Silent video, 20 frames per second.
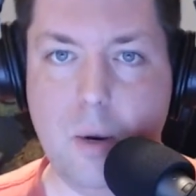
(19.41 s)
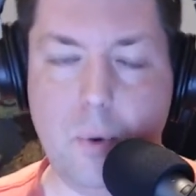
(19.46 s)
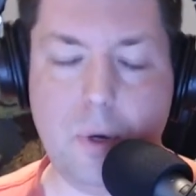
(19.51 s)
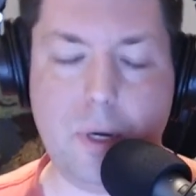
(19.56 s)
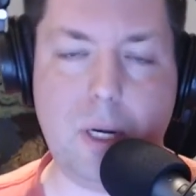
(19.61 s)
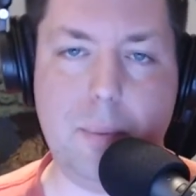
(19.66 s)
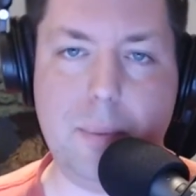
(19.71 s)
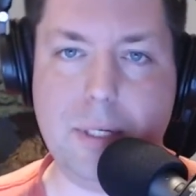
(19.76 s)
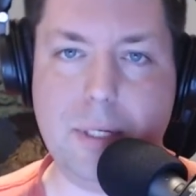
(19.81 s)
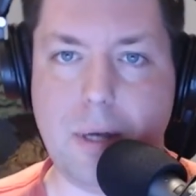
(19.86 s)
We're
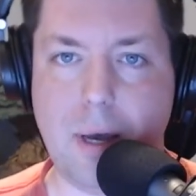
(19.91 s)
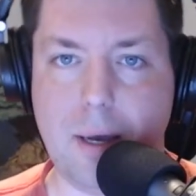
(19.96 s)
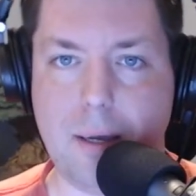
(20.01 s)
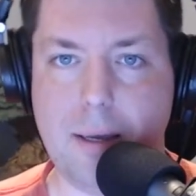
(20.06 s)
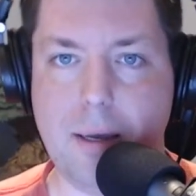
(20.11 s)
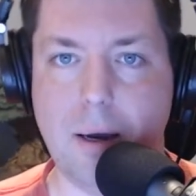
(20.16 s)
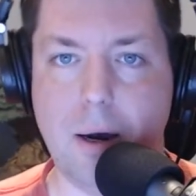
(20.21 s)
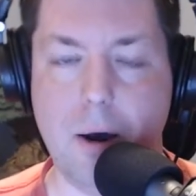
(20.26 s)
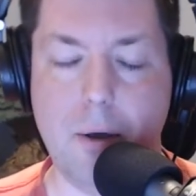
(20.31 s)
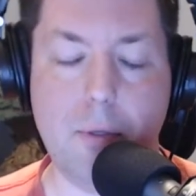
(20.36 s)
going to be
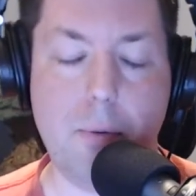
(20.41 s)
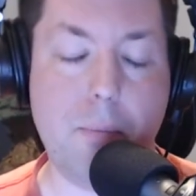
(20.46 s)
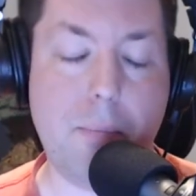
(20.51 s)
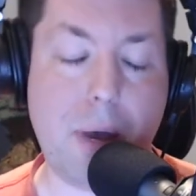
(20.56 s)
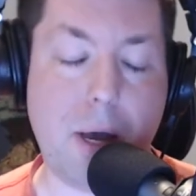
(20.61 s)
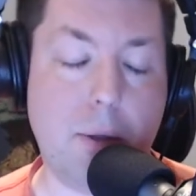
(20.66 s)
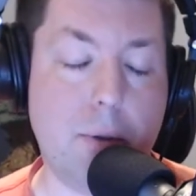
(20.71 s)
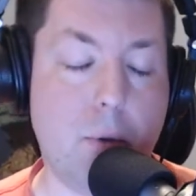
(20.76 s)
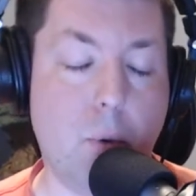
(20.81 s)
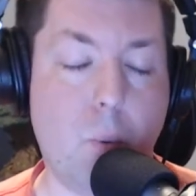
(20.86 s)
talking all
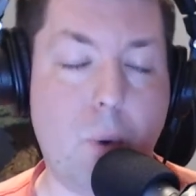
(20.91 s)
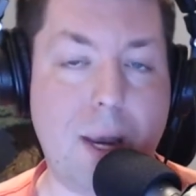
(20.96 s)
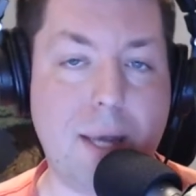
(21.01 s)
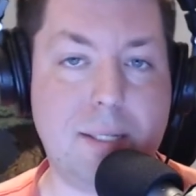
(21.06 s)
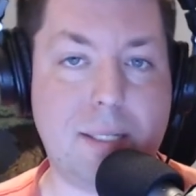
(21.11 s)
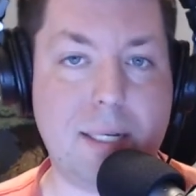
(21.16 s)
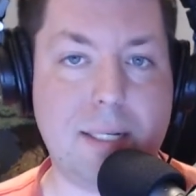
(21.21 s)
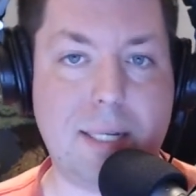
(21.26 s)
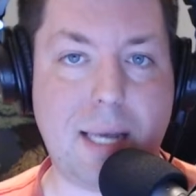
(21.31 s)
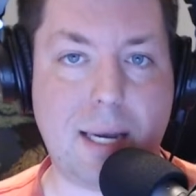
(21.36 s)
about the
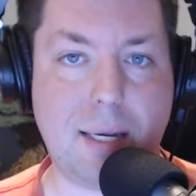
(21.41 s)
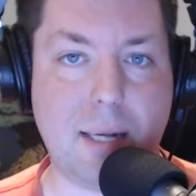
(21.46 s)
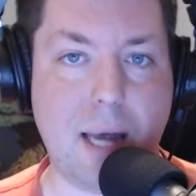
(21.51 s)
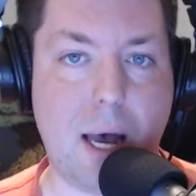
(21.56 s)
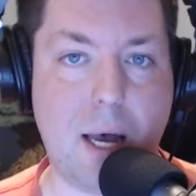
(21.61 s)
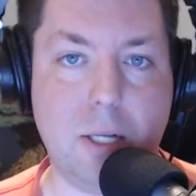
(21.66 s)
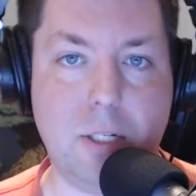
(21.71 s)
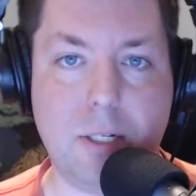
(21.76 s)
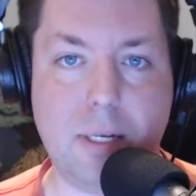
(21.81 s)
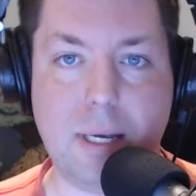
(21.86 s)
ways that
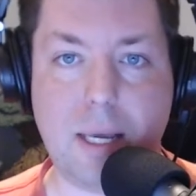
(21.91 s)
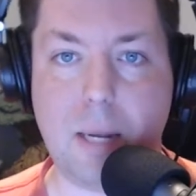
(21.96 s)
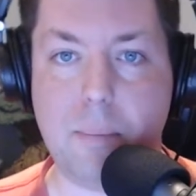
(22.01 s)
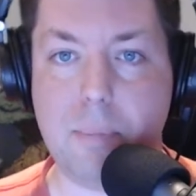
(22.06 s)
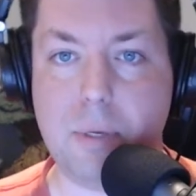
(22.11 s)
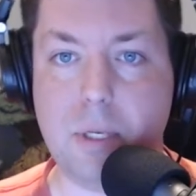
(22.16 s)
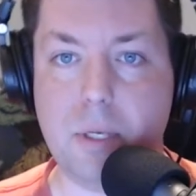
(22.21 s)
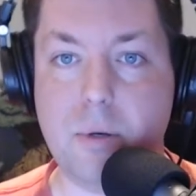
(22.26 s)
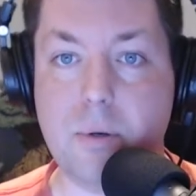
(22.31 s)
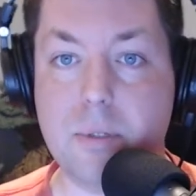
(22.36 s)
technology can
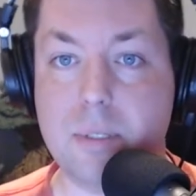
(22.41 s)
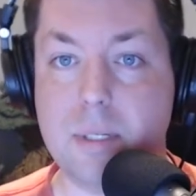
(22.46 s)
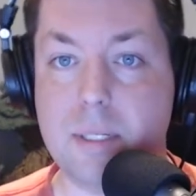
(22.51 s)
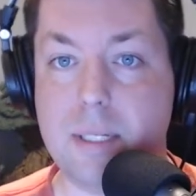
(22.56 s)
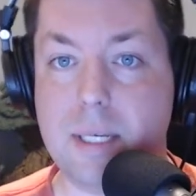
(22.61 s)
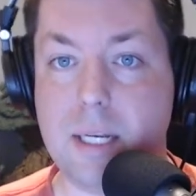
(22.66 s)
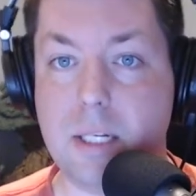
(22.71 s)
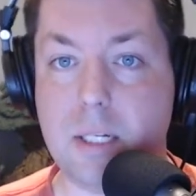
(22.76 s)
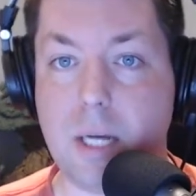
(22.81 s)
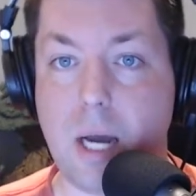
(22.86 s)
be used to
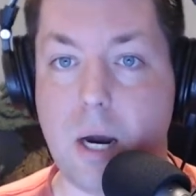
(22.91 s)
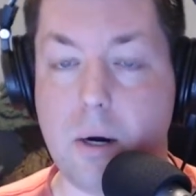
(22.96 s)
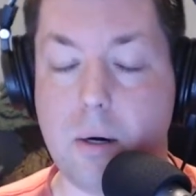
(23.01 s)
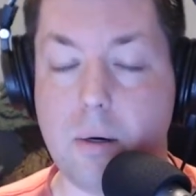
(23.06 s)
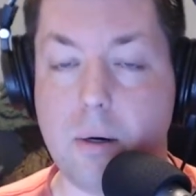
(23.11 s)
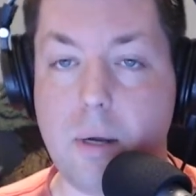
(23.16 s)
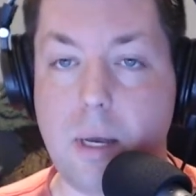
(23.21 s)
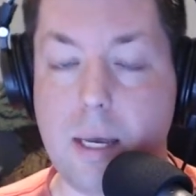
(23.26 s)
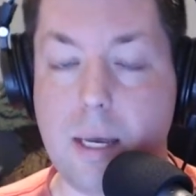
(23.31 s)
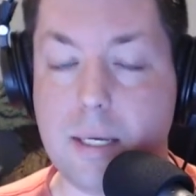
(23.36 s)
teach
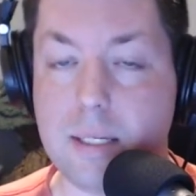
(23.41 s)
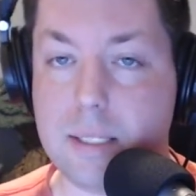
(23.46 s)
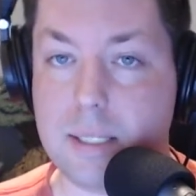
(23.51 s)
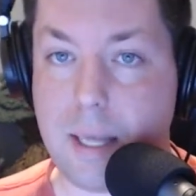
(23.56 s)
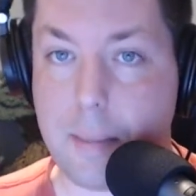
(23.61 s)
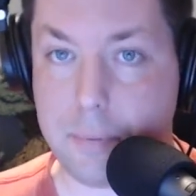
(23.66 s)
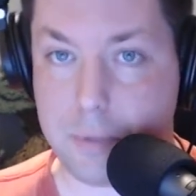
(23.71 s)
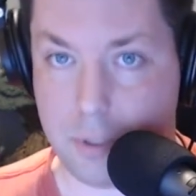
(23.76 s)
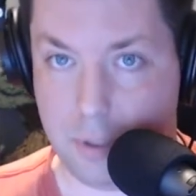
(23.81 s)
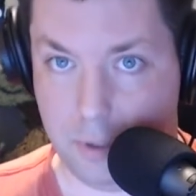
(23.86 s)
our
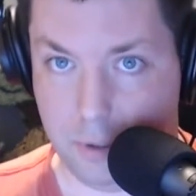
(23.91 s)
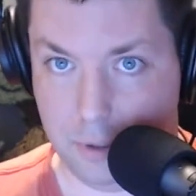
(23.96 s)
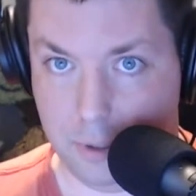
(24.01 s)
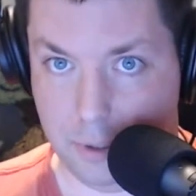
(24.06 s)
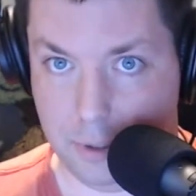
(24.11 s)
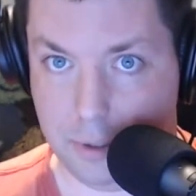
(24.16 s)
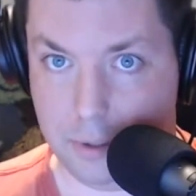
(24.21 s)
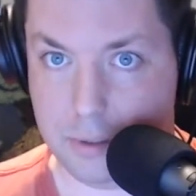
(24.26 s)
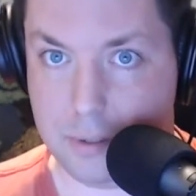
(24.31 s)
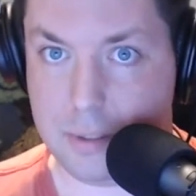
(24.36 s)
exceptional
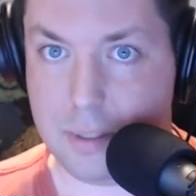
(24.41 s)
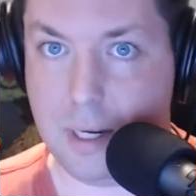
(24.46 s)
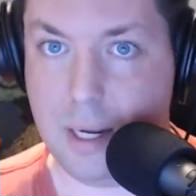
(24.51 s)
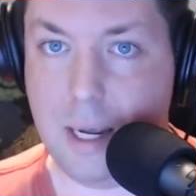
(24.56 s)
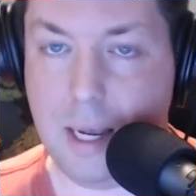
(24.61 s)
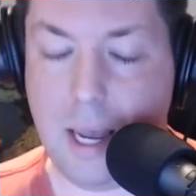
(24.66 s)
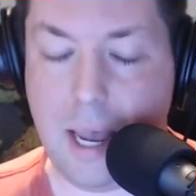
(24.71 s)
learners